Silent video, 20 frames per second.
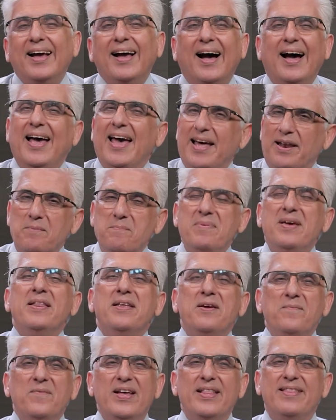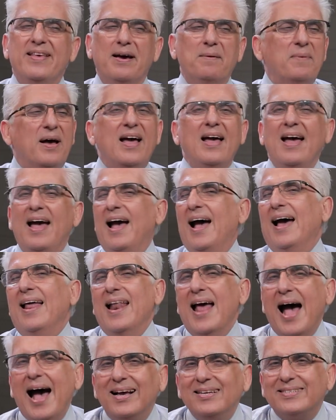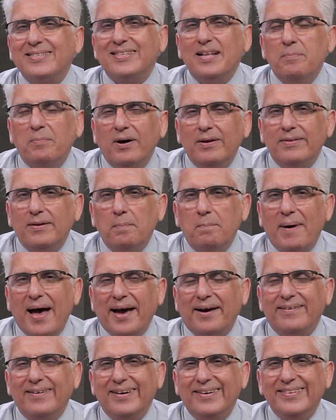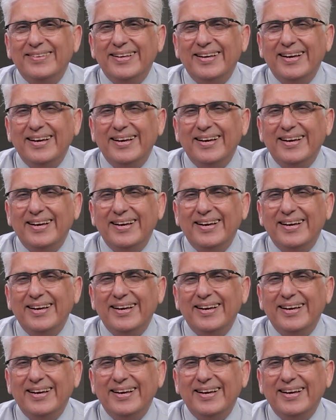I had a meeting with them and asked about their background.